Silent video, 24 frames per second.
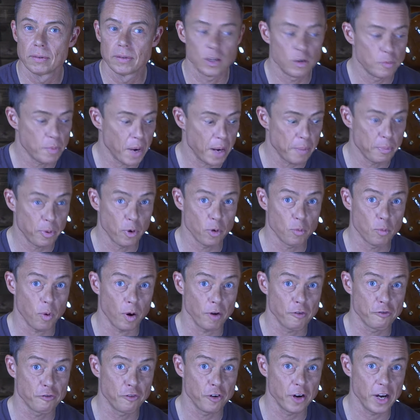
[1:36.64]
Then you might put
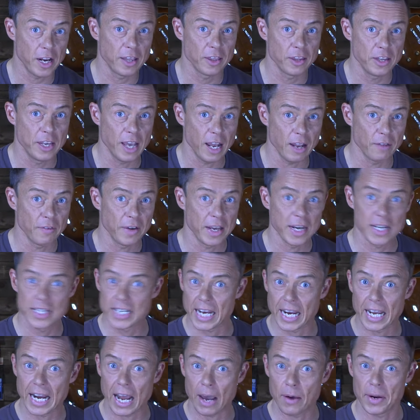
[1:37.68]
one foot in the elevator,
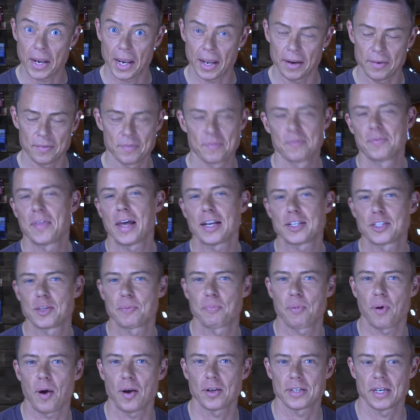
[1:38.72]
take it out again. That's the
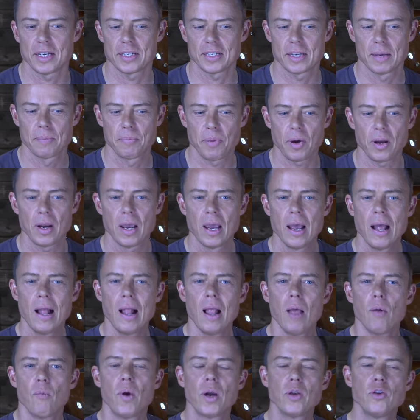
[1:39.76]
process. But
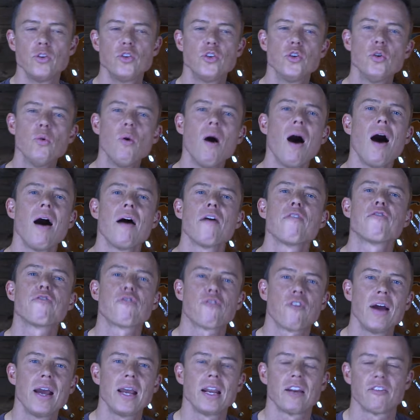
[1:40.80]
when you are
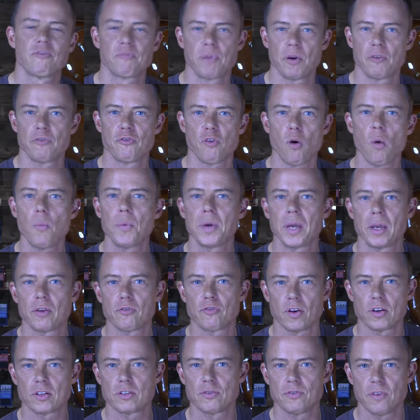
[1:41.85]
afraid of performing in
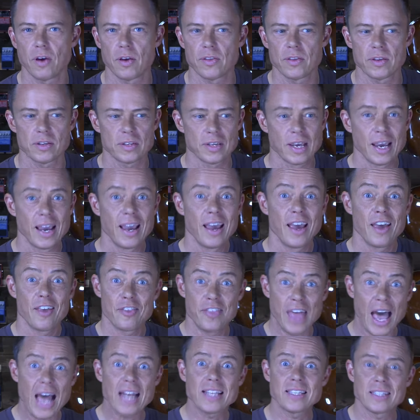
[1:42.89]
front of others,
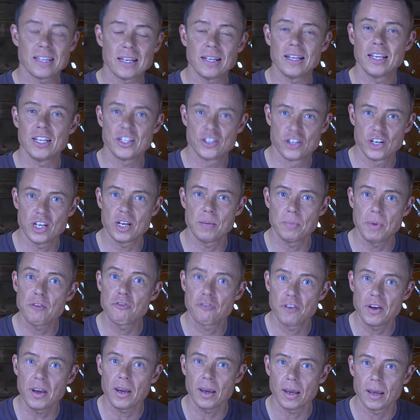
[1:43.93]
that's a legitimate
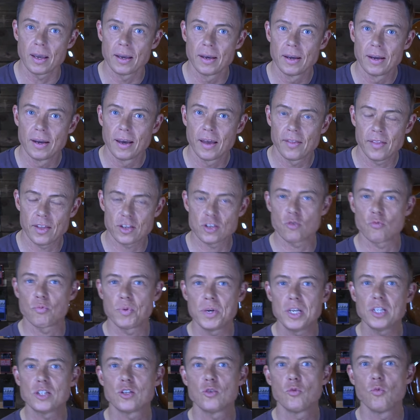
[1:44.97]
fear. And there's a
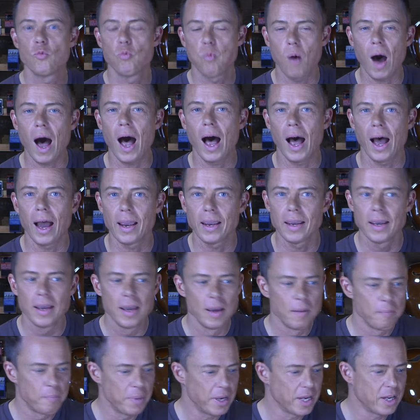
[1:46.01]
reason why,
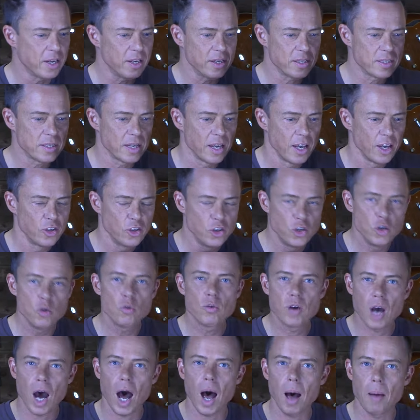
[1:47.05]
because you
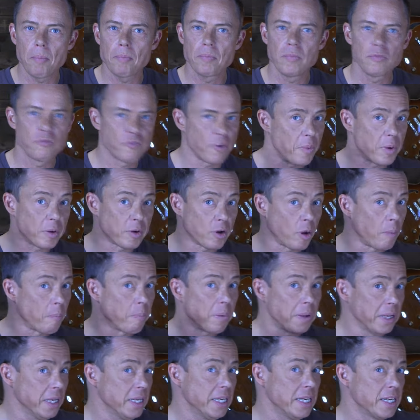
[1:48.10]
come from a
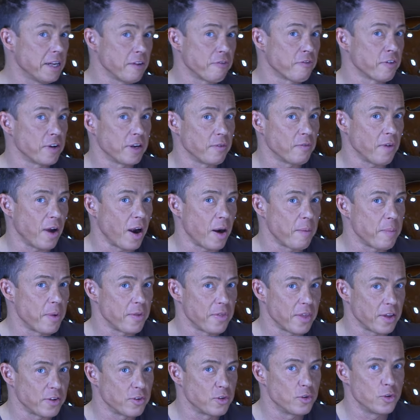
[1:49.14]
completely different
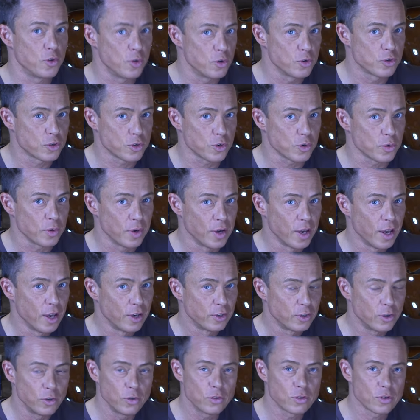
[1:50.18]
environment than you used to.
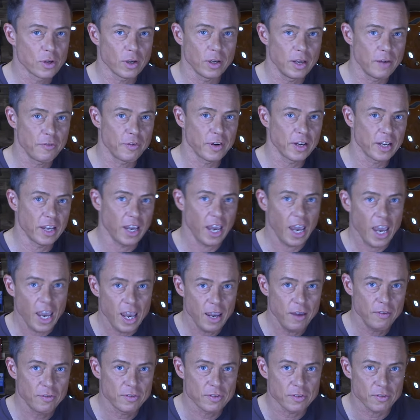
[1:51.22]
You used to live in
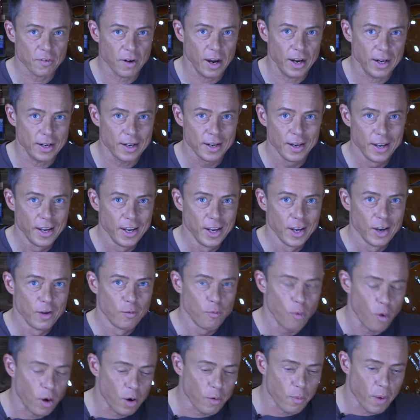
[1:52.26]
caves, right?
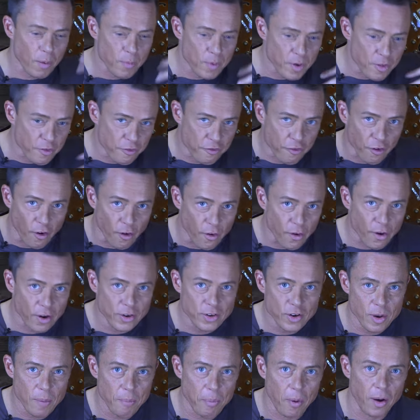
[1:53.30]
Walk around with fur on
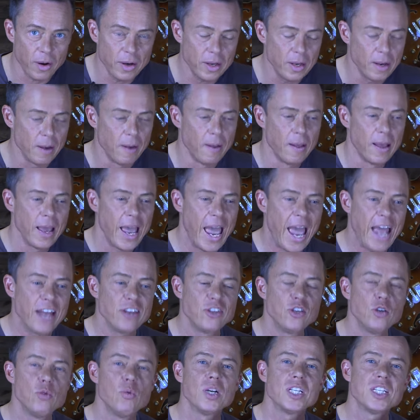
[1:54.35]
your body,
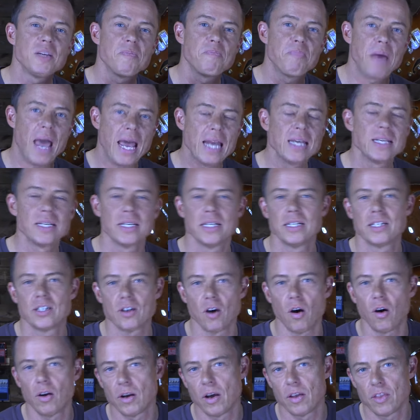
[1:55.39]
and you were dependent
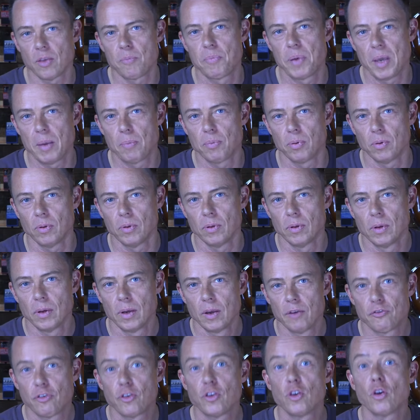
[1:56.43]
on other people
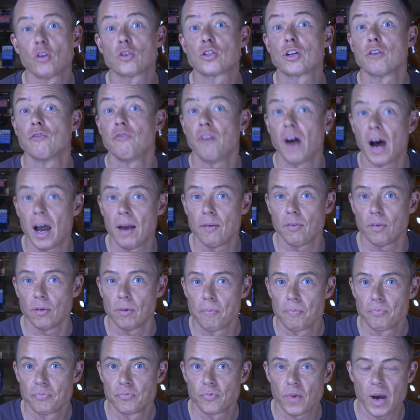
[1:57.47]
for your survival,
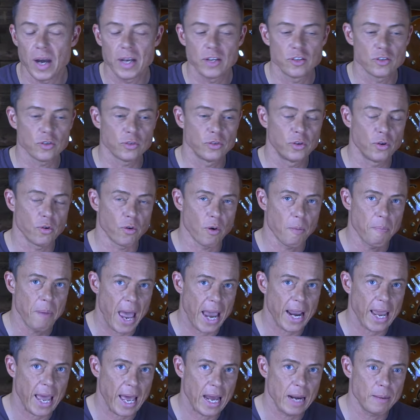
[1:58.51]
right? So you're a
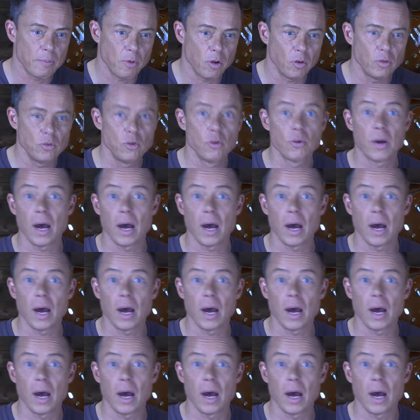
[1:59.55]
pack animal, you